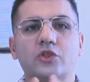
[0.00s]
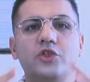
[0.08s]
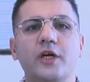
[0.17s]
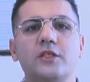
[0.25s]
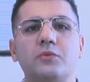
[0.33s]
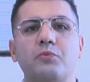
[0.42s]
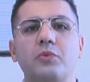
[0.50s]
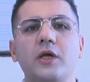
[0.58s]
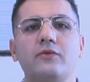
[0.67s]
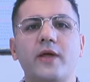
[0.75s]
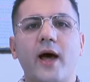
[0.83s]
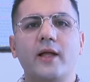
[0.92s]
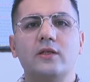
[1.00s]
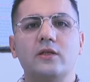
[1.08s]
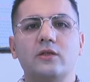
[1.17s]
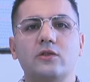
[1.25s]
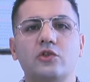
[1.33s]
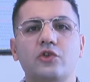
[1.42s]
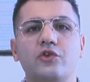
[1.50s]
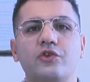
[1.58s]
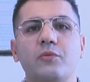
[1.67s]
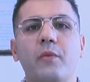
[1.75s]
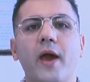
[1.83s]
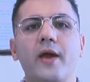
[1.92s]
Just believe that the
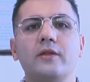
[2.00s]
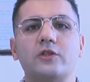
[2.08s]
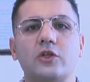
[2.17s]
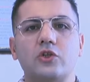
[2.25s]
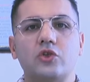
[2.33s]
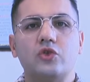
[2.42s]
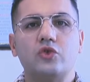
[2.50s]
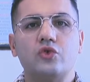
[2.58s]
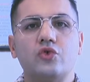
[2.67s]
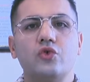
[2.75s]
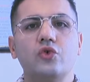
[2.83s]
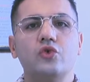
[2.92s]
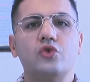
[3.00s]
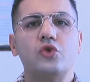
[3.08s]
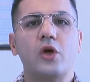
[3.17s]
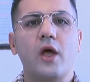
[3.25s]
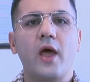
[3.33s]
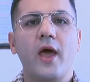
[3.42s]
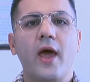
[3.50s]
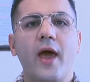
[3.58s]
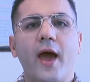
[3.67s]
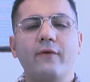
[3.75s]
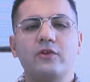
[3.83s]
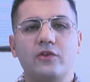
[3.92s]
remained root
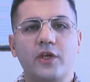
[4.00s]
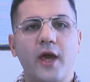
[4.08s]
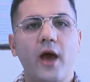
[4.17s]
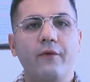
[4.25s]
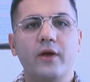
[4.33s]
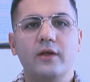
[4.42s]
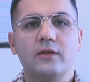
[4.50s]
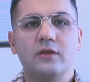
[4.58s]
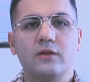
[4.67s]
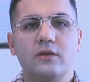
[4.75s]
after caries